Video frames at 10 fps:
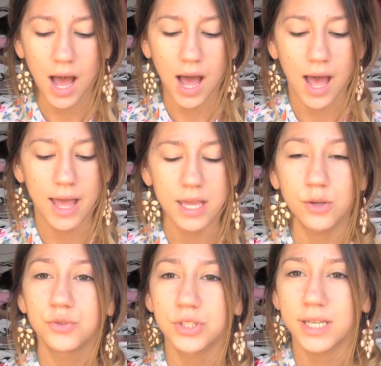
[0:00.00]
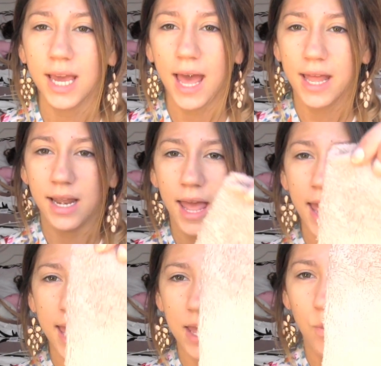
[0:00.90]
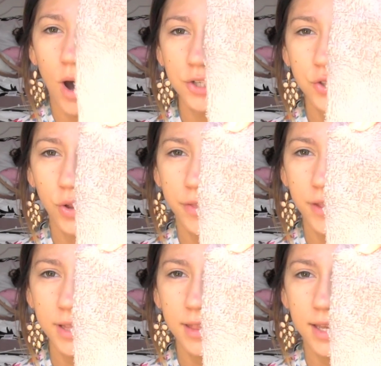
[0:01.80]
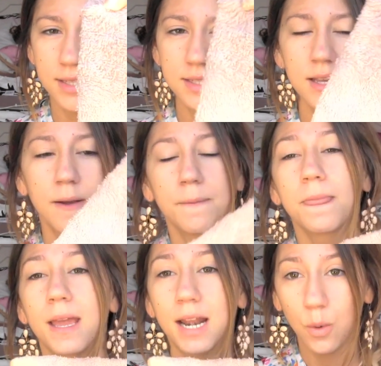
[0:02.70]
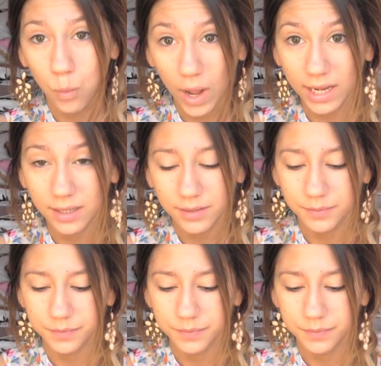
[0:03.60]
I usually get a washcloth like this and I wet it.